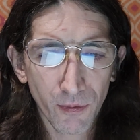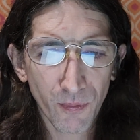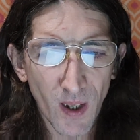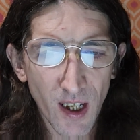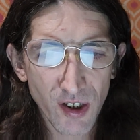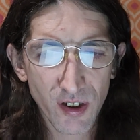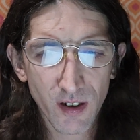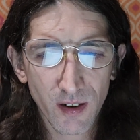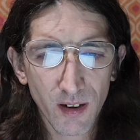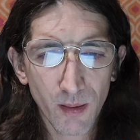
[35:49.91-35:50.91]

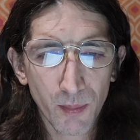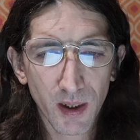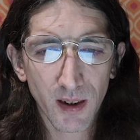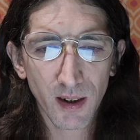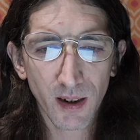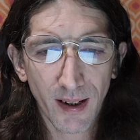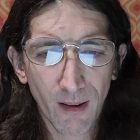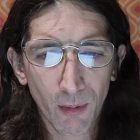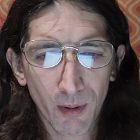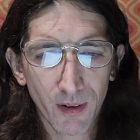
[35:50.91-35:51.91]
fashion to begin
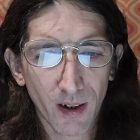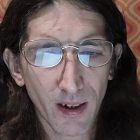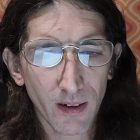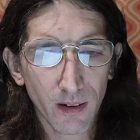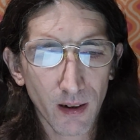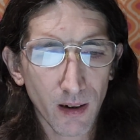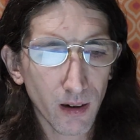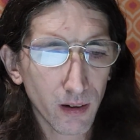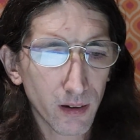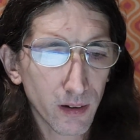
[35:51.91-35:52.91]
our
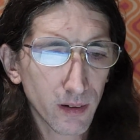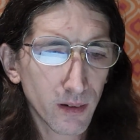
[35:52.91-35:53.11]
dialogue.